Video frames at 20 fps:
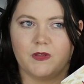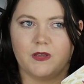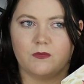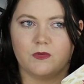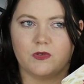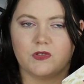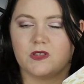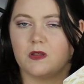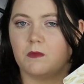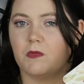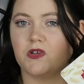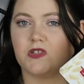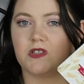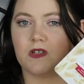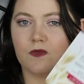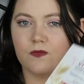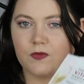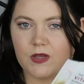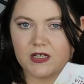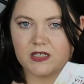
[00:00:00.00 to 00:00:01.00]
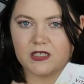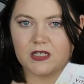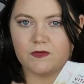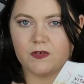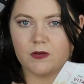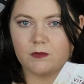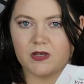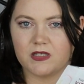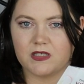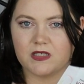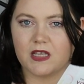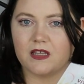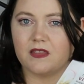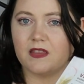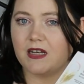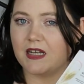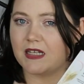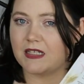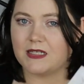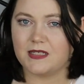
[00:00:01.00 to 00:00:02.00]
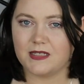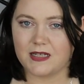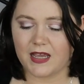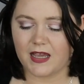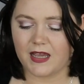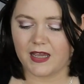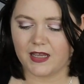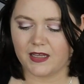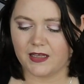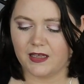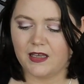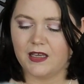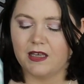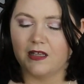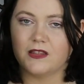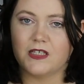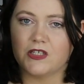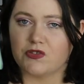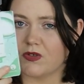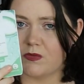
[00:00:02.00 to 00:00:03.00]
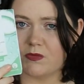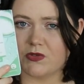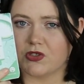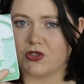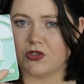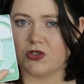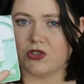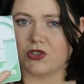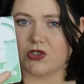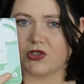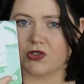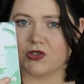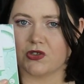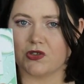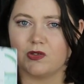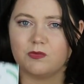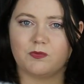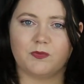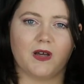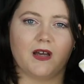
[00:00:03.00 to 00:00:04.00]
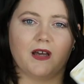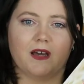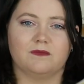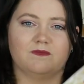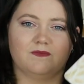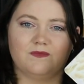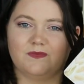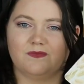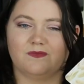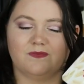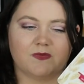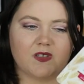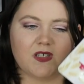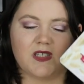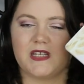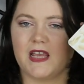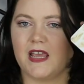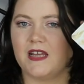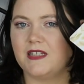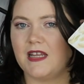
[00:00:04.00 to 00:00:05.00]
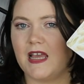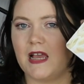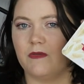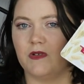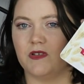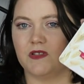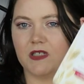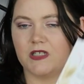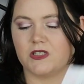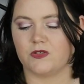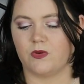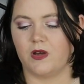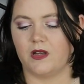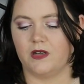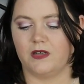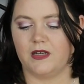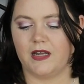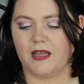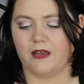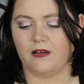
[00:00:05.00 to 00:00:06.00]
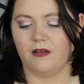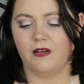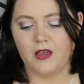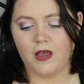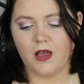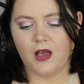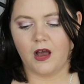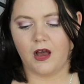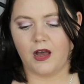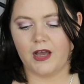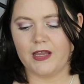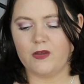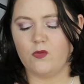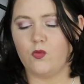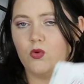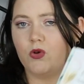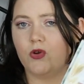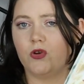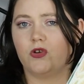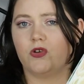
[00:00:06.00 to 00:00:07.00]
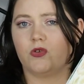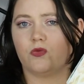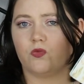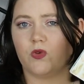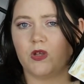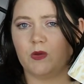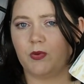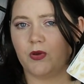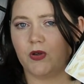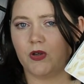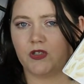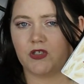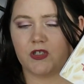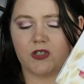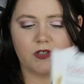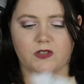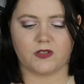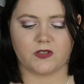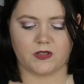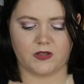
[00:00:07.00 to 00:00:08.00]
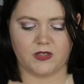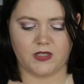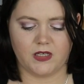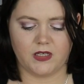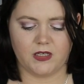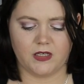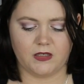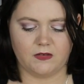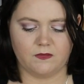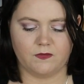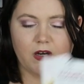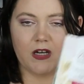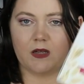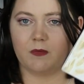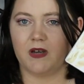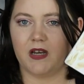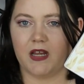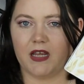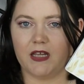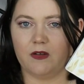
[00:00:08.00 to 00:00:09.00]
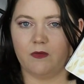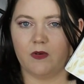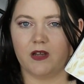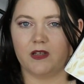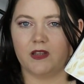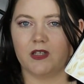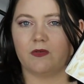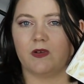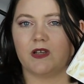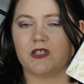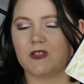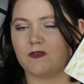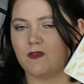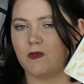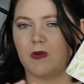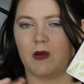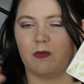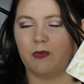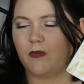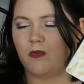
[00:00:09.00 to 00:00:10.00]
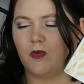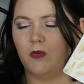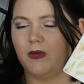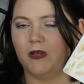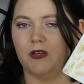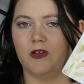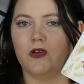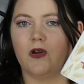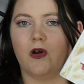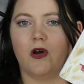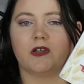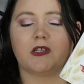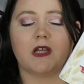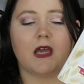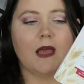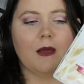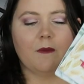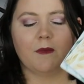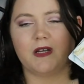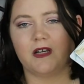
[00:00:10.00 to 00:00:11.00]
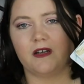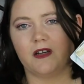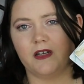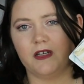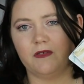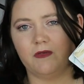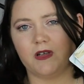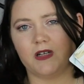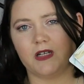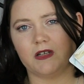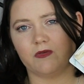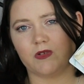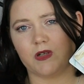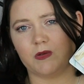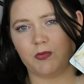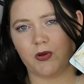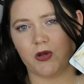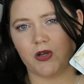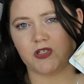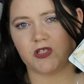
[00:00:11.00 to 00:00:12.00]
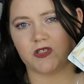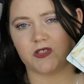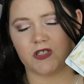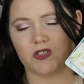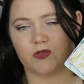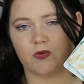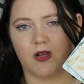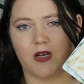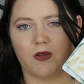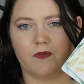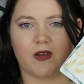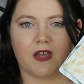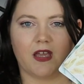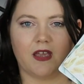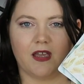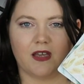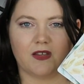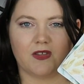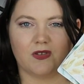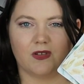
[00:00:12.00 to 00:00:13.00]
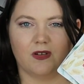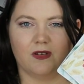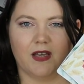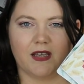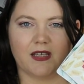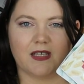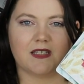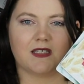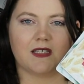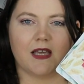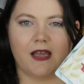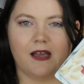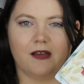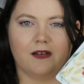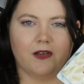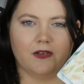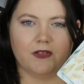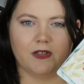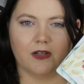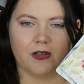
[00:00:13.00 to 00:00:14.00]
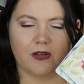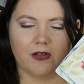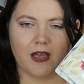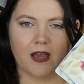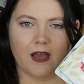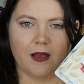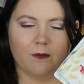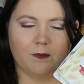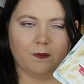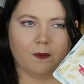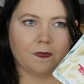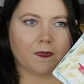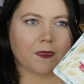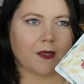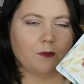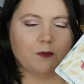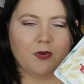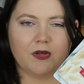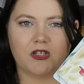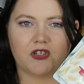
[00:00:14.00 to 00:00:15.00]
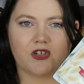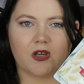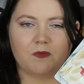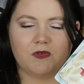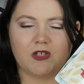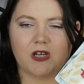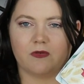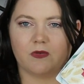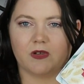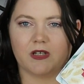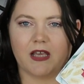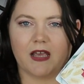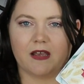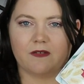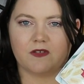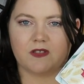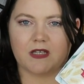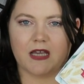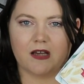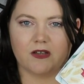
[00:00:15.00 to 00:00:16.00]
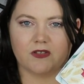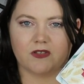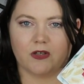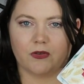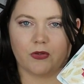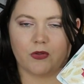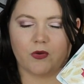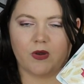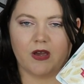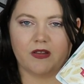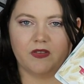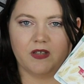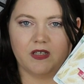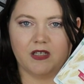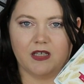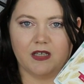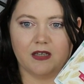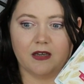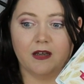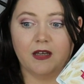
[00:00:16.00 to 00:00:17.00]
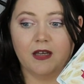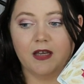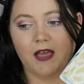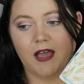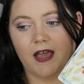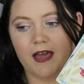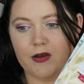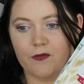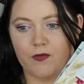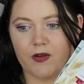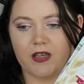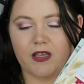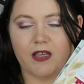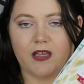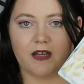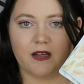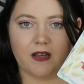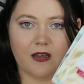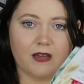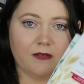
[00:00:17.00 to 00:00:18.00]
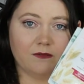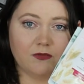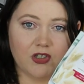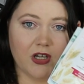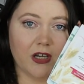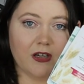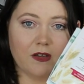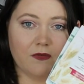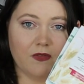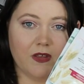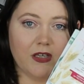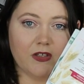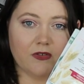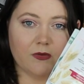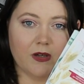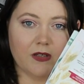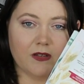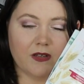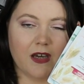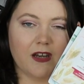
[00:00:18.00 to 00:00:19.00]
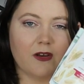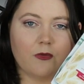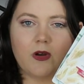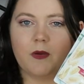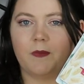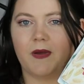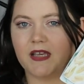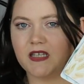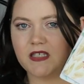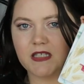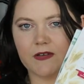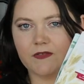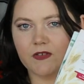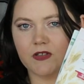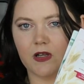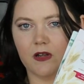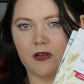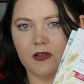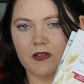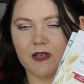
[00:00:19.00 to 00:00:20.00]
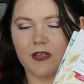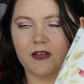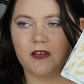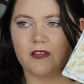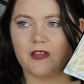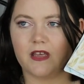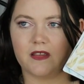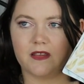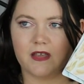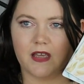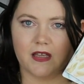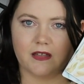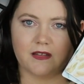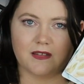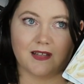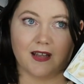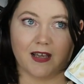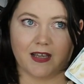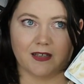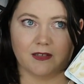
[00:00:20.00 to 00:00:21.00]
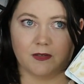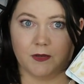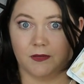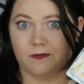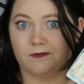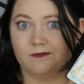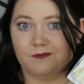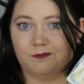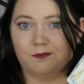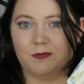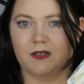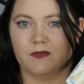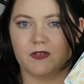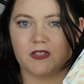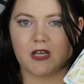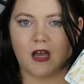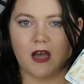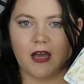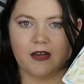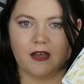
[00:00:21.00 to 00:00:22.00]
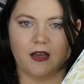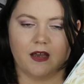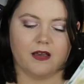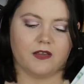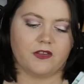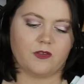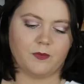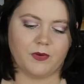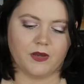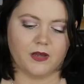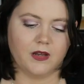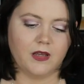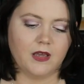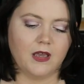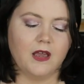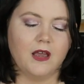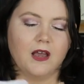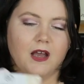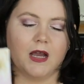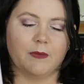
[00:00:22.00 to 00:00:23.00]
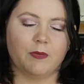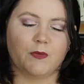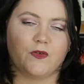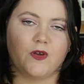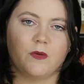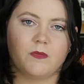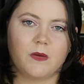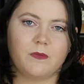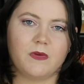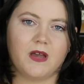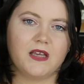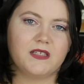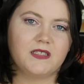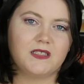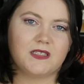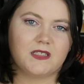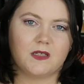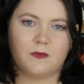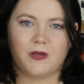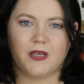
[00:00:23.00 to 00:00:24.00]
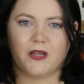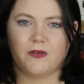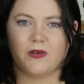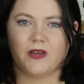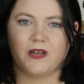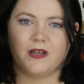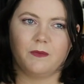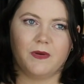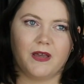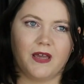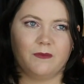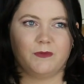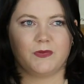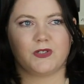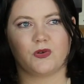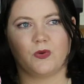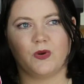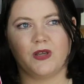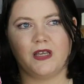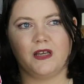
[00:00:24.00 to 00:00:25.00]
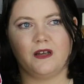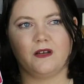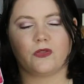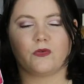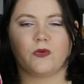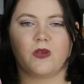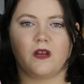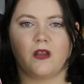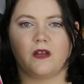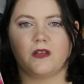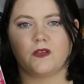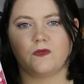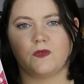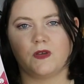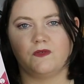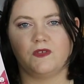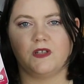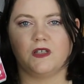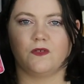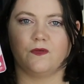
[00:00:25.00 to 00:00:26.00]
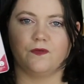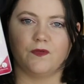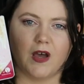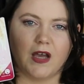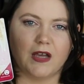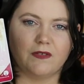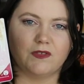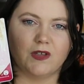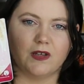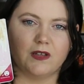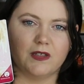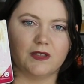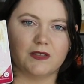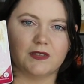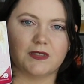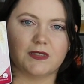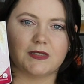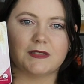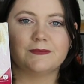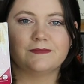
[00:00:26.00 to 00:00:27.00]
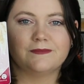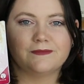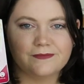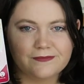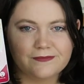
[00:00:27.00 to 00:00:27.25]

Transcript: It was the most effective on my skin the next day. This one was good too, but standout was this one. Now, I would repurchase the Vitamin E one. The rest of them are probably not. But I'd only really repurchase this one if I could get sort of like a sale on, you know. Body Shop generally have sales on throughout the year. And if I can get a chunk of these ones, I don't want to pay $7. I know that sounds like a bit of a tight ass, but I prefer my masks to be around about between $3.50 to $5,